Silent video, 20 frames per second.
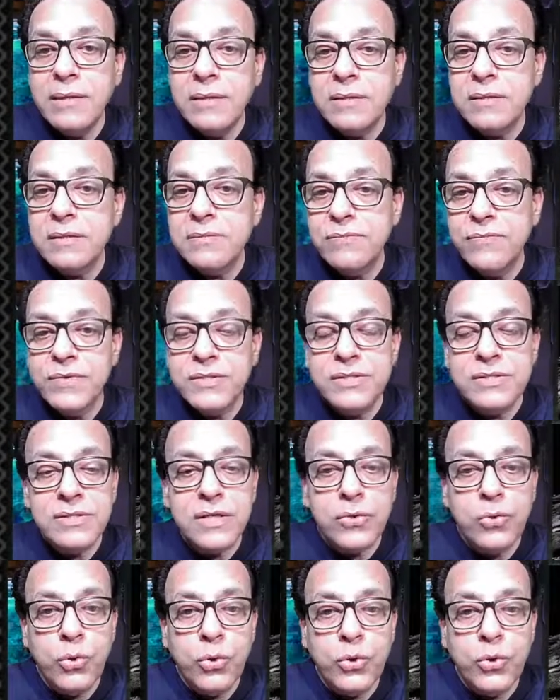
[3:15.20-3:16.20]
and
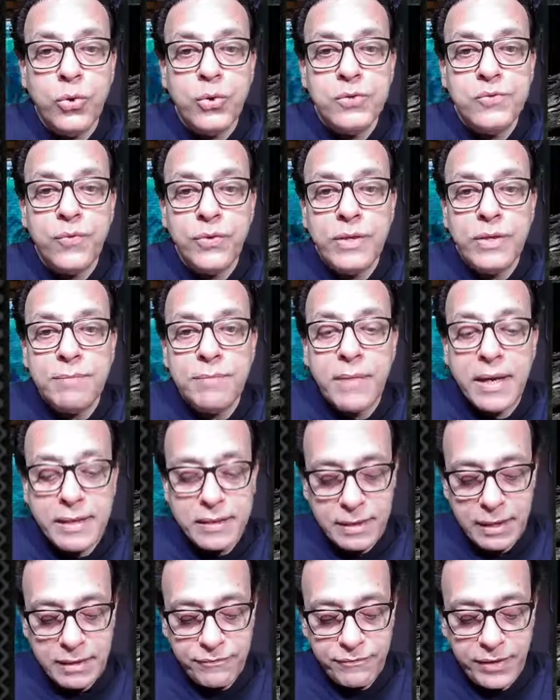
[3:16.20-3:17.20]
which is a good news for
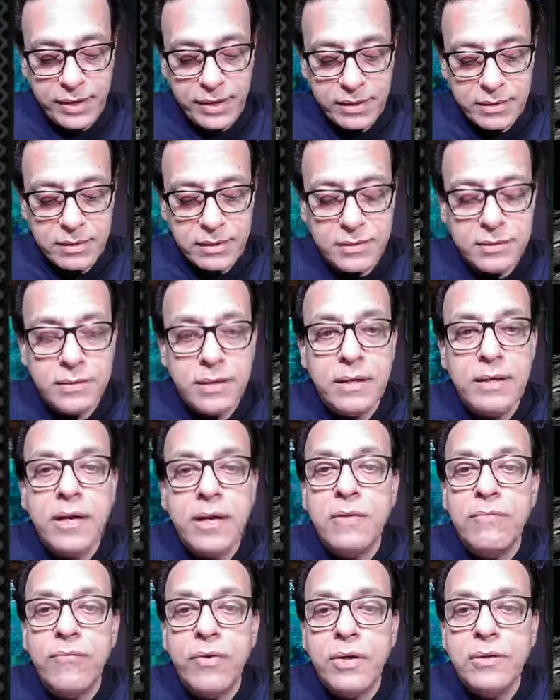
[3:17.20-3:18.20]
them. And in fact,
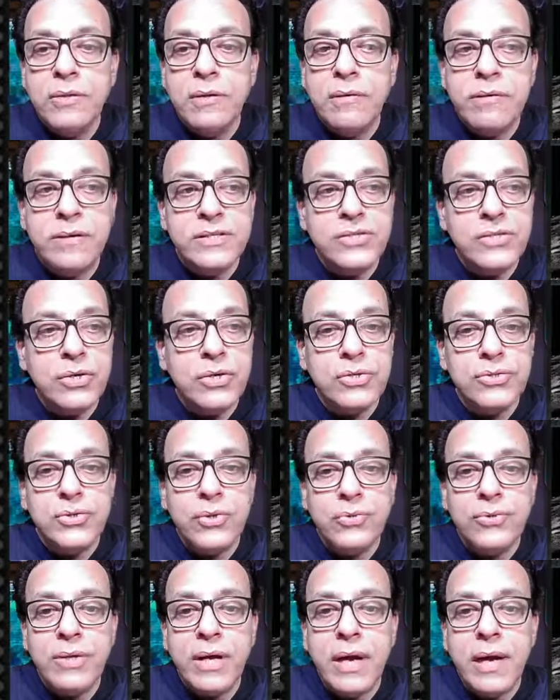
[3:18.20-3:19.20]
they did further
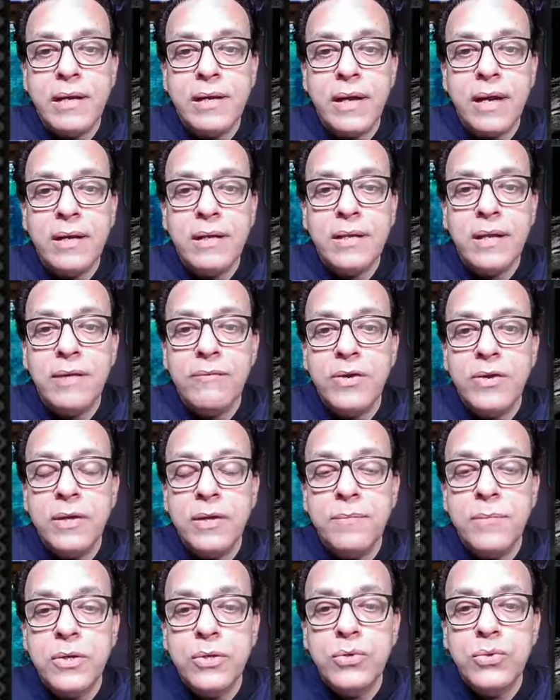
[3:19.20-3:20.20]
research on that, and
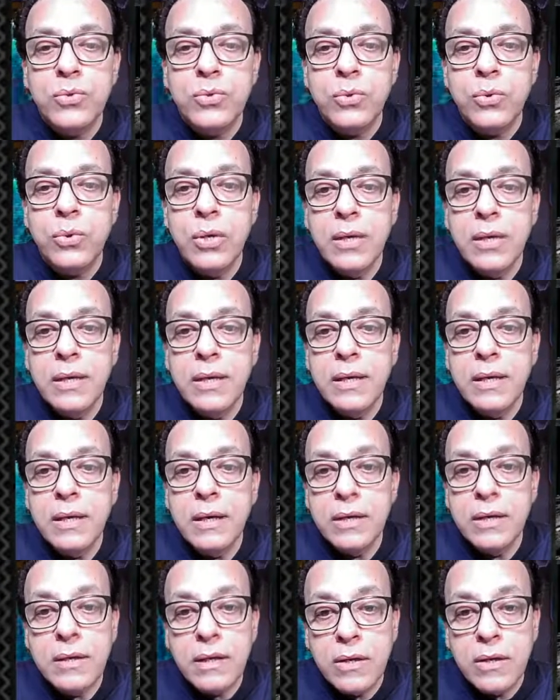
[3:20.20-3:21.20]
they were able to
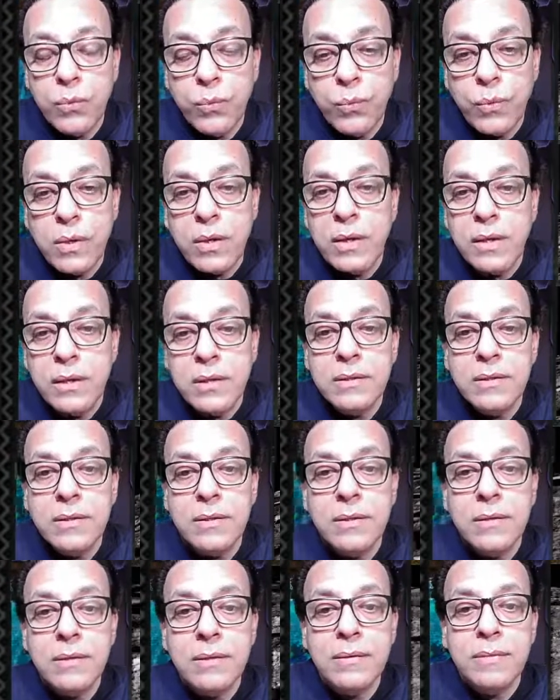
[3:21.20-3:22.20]

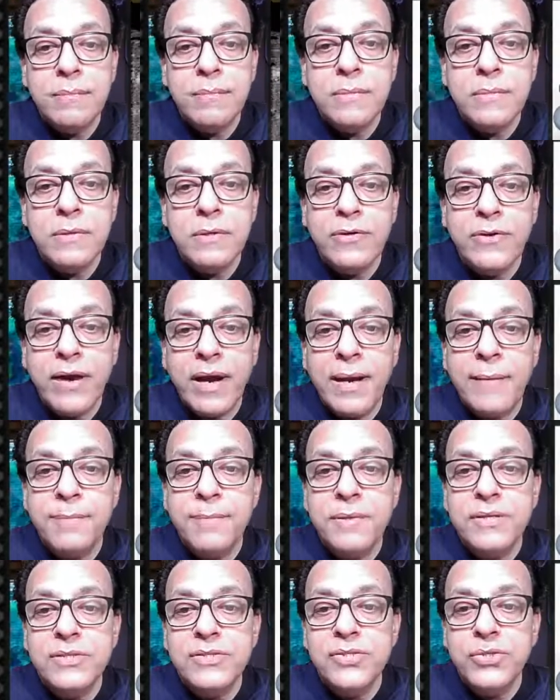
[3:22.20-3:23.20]
convert the
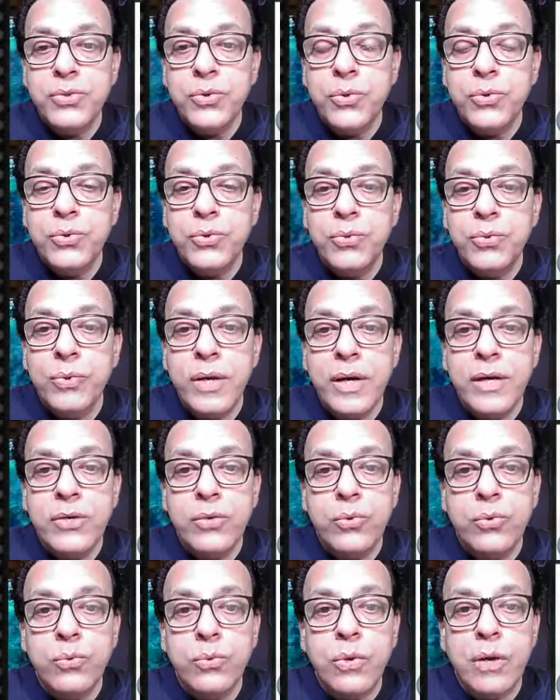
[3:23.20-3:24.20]
trapped
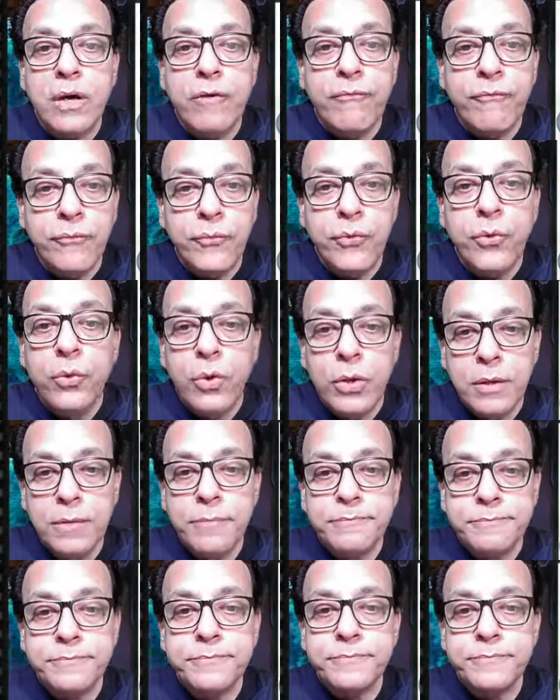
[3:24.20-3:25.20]
CO2 into a
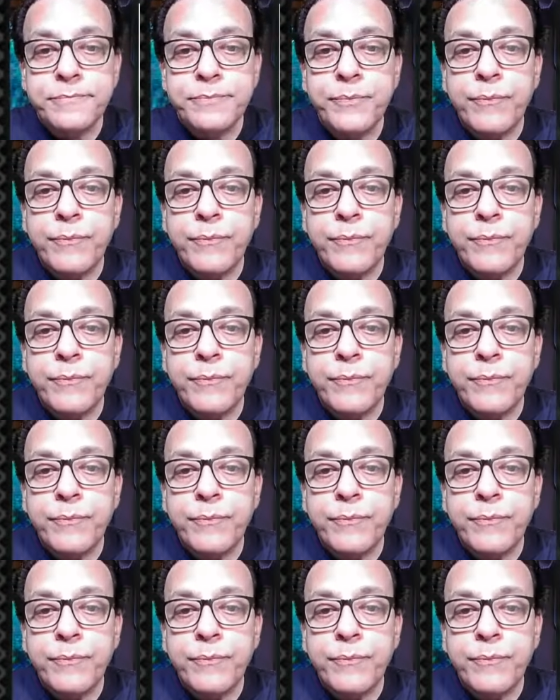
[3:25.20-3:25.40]
fuel